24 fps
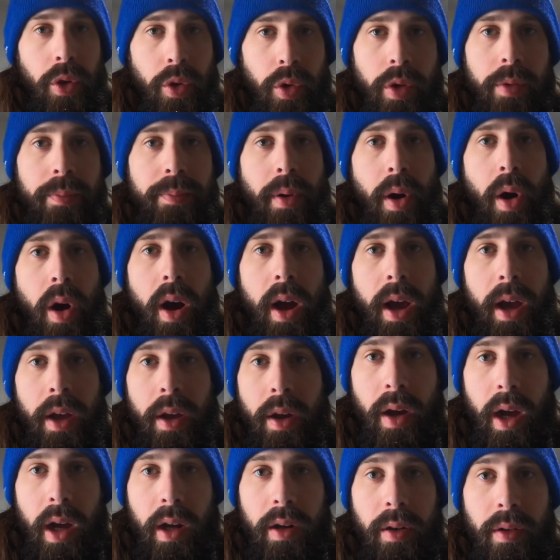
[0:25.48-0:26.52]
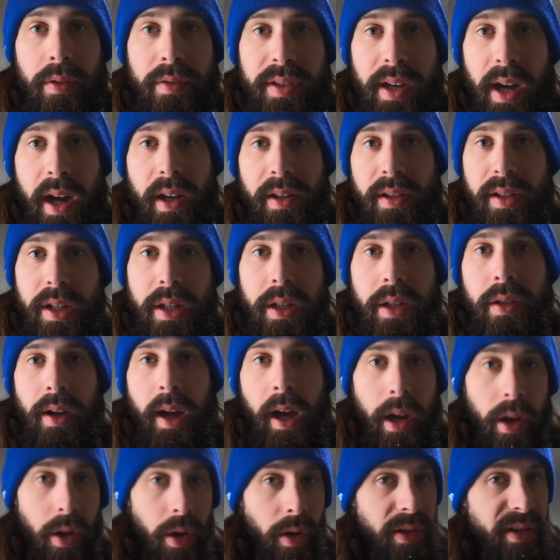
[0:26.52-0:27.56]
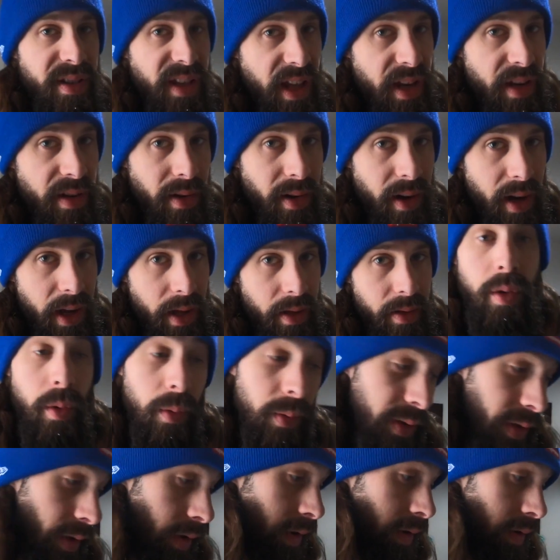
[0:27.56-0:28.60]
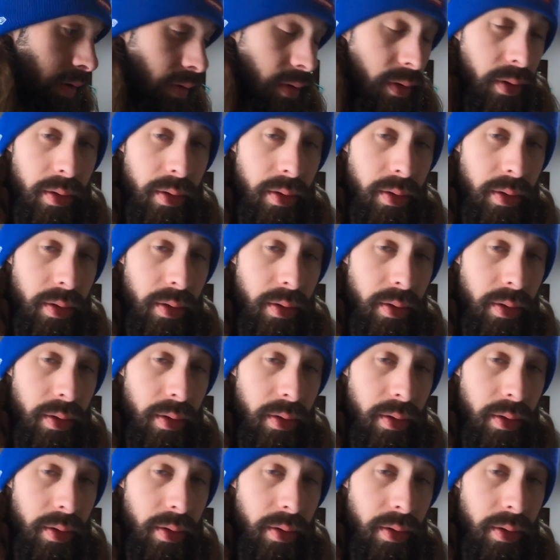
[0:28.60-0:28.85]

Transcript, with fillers: Goodbye Hakodate, hello Sendai. Also,